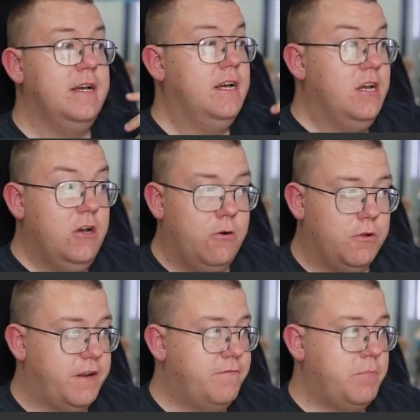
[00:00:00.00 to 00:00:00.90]
all the
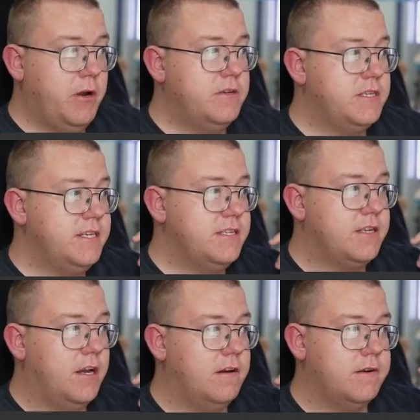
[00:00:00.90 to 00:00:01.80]
different poses.
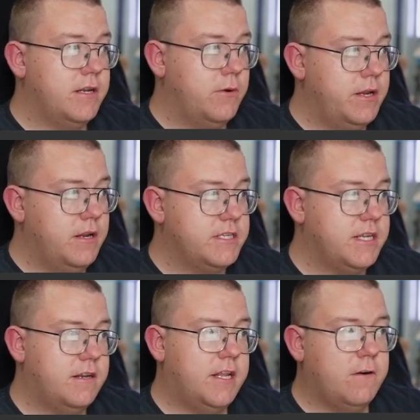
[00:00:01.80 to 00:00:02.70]
Her, you know, in her
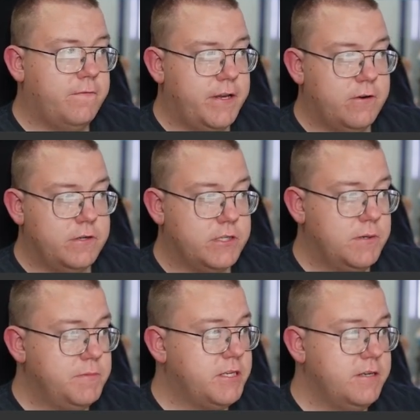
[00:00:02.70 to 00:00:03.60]
standard outfit on a
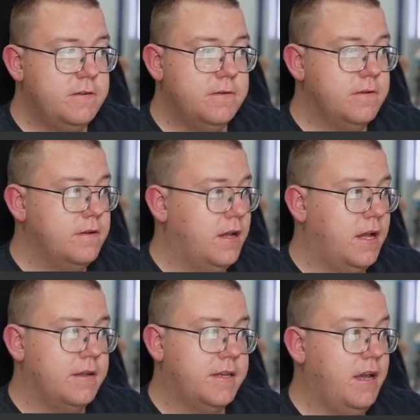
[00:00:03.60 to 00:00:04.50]
swimsuit.
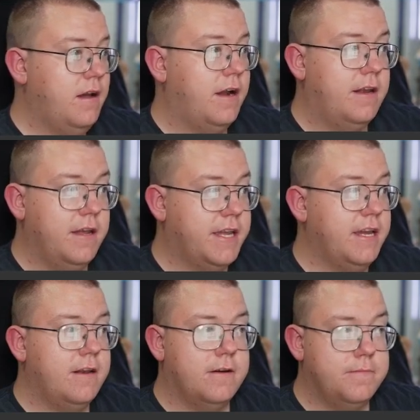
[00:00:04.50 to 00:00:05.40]
Yeah, I like it a
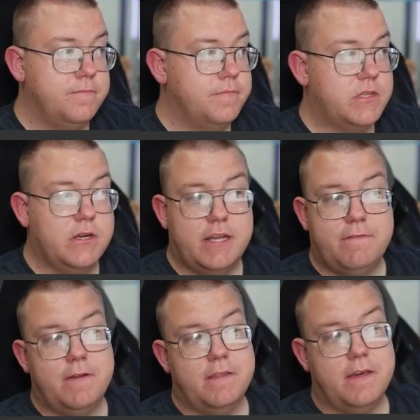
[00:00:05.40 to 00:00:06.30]
lot. So I
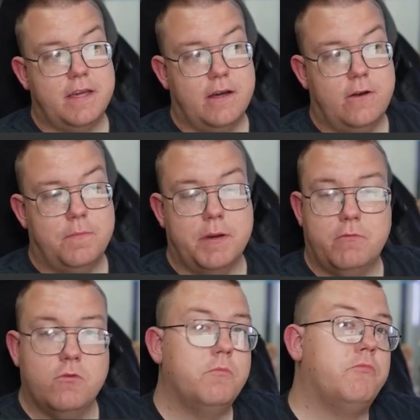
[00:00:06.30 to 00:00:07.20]
definitely think a lot of people
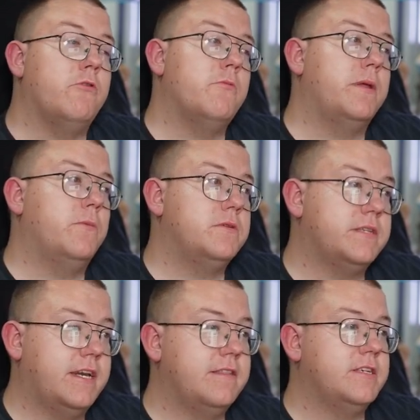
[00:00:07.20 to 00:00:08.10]
will probably want to
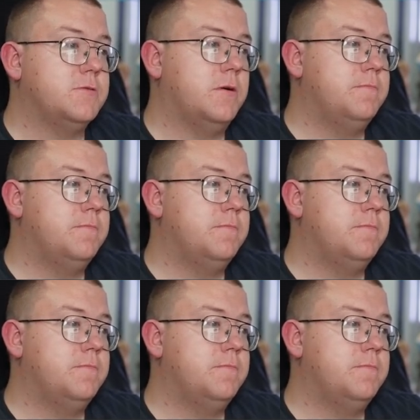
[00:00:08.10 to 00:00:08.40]
get this one,